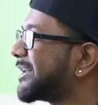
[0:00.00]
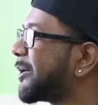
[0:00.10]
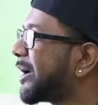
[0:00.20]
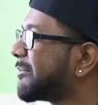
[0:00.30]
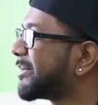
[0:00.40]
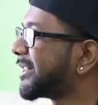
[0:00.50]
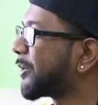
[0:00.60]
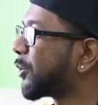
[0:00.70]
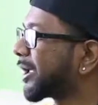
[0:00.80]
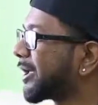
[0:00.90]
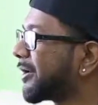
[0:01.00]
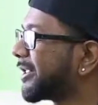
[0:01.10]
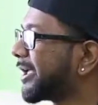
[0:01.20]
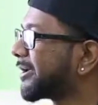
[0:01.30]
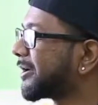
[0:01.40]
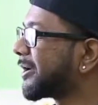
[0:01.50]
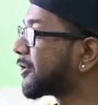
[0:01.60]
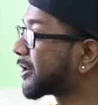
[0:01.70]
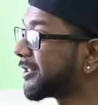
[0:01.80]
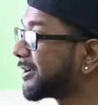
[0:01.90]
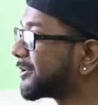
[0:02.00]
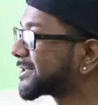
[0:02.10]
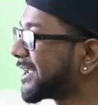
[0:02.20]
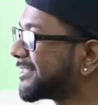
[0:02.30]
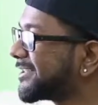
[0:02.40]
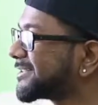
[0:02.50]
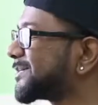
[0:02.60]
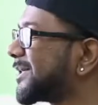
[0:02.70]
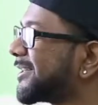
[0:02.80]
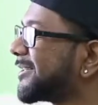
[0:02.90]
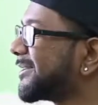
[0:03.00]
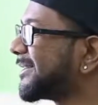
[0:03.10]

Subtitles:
now, have you been like working on like cooking a lot of those kind of things as well?